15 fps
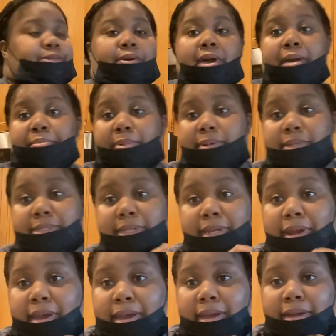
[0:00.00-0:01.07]
so happy to see
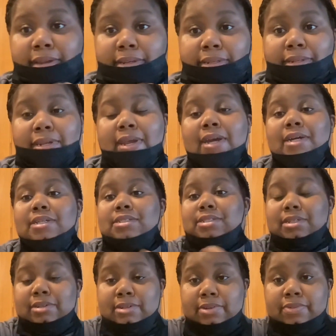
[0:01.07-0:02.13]
that
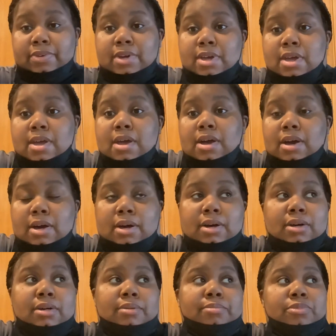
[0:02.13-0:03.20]
negative
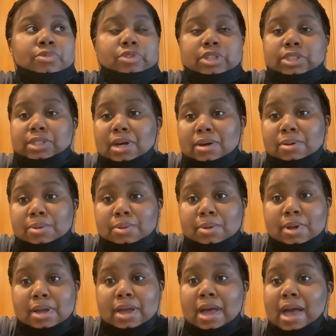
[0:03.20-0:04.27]
um,
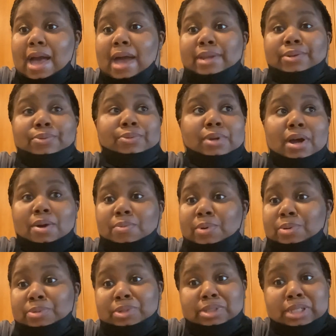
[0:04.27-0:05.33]
result I do not
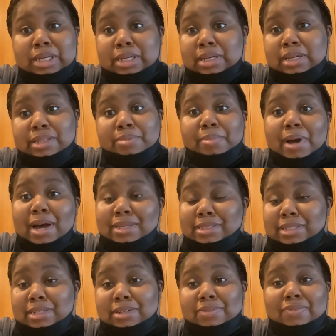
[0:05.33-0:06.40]
want to see another
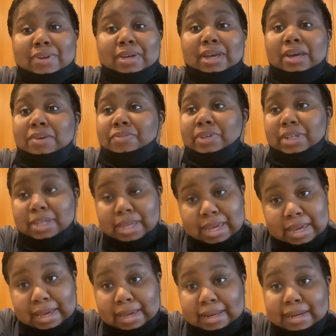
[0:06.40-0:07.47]
positive ever
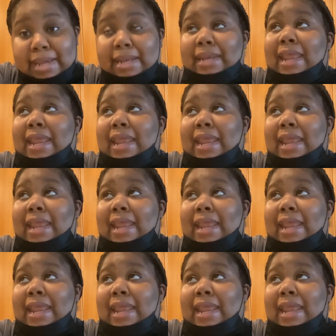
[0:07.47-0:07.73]
again in